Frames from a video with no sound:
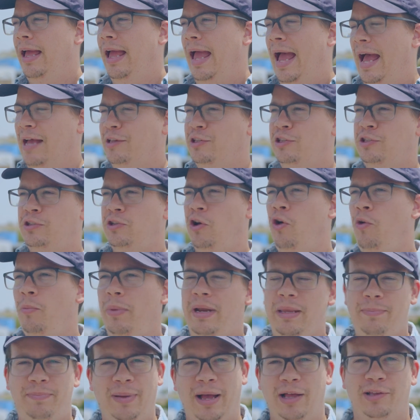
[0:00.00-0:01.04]
has so
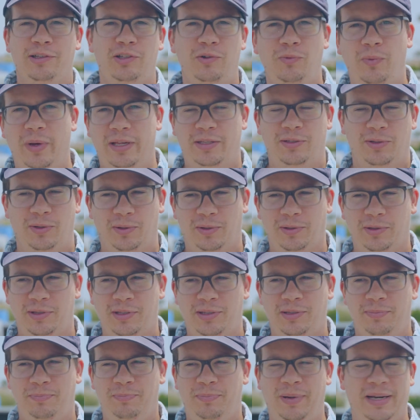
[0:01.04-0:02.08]
many bells and
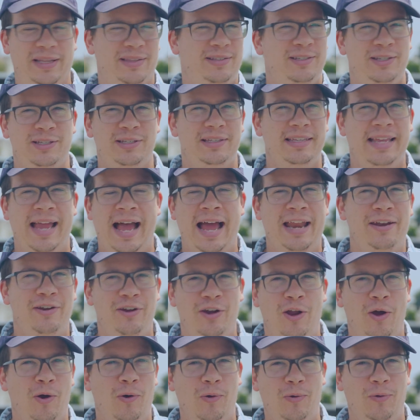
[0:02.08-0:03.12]
whistles, but is just not
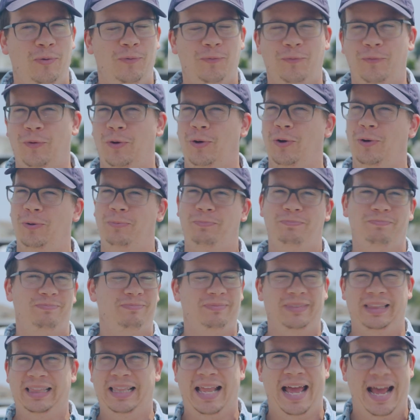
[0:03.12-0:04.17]
known for
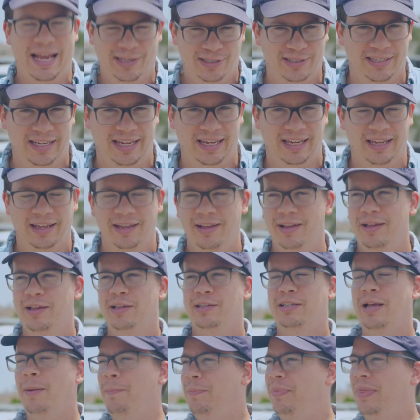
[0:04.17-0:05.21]
lasting?
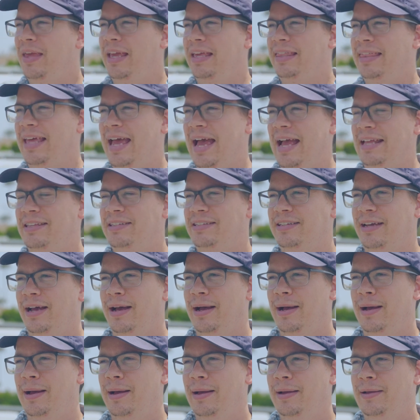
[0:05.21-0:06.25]
Something
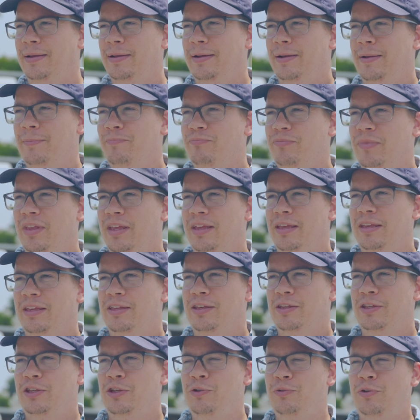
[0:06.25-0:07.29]
that,
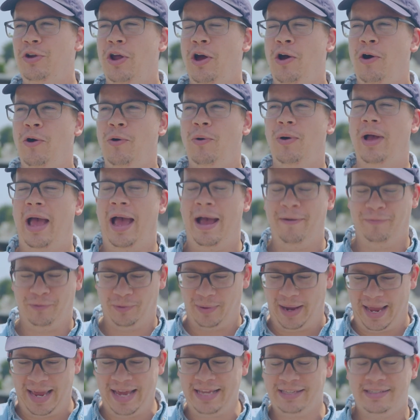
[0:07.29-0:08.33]
you know,
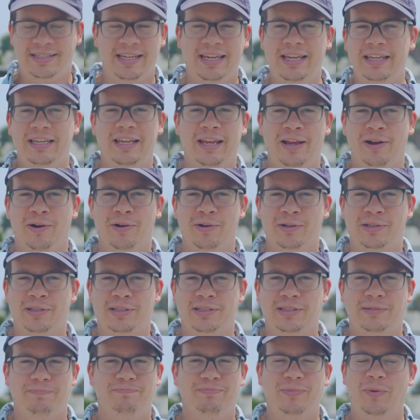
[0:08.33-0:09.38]
after 18
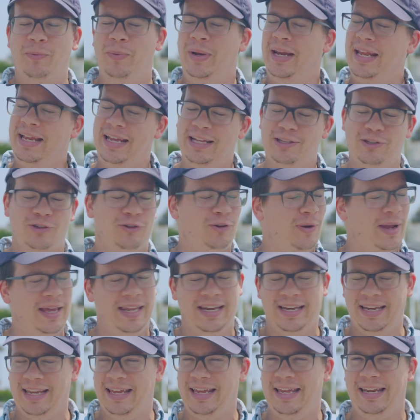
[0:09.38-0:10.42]
years, when it gets
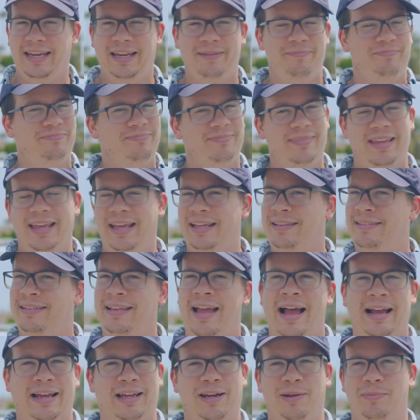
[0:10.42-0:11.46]
traded in, it's
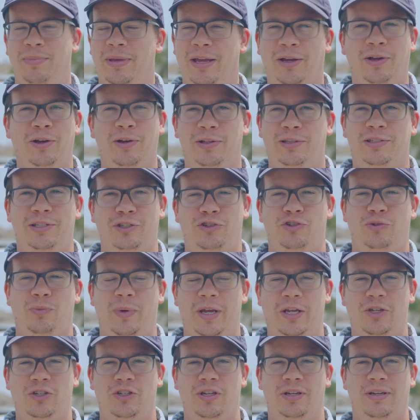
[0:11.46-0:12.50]
not gonna be a good
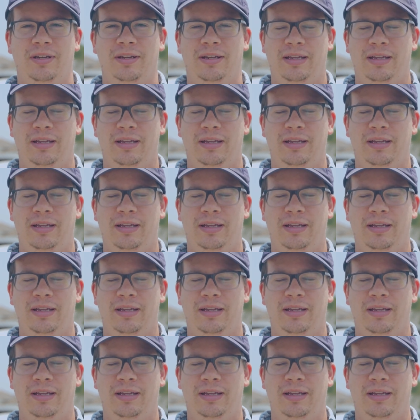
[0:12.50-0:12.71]
situation.